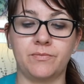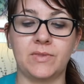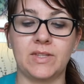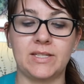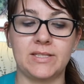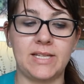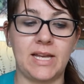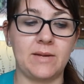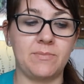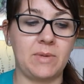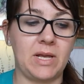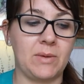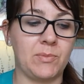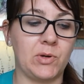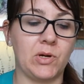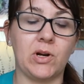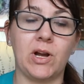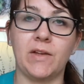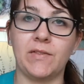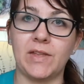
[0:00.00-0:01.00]

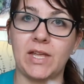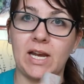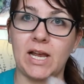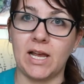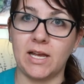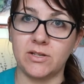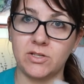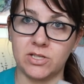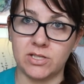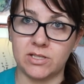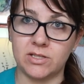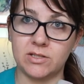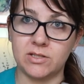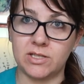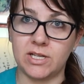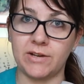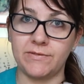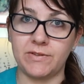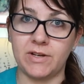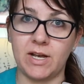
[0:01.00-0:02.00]
sandpaper, and then I just
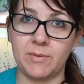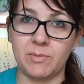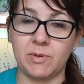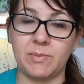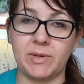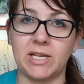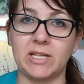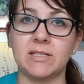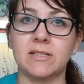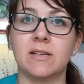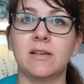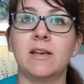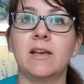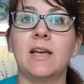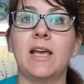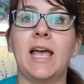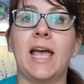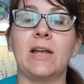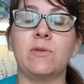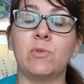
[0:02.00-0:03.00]
scuff it up a bit.
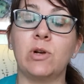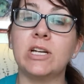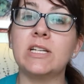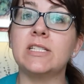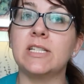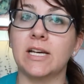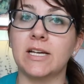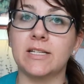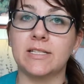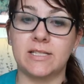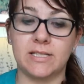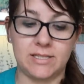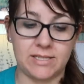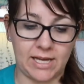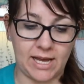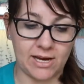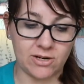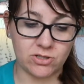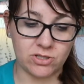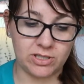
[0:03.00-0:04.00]
And what it does is it
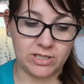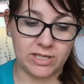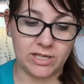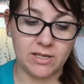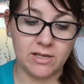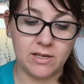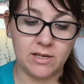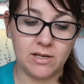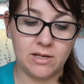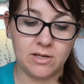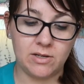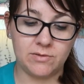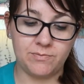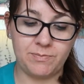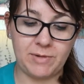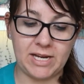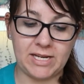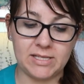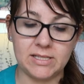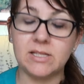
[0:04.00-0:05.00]
actually
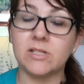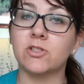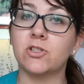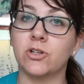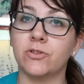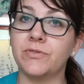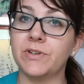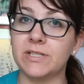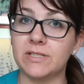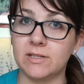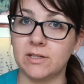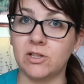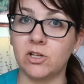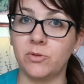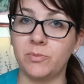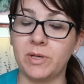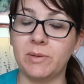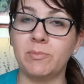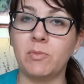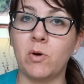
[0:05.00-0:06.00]
makes the surface a
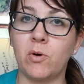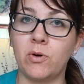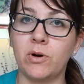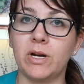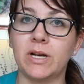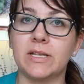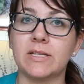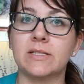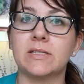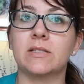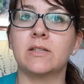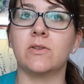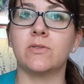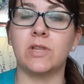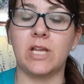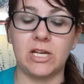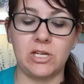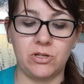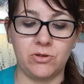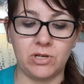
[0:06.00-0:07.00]
little bit porous, so
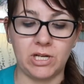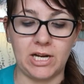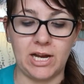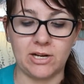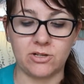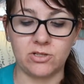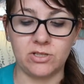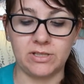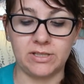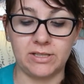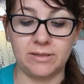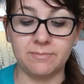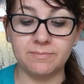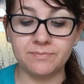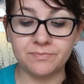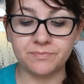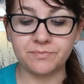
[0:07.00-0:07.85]
then you can actually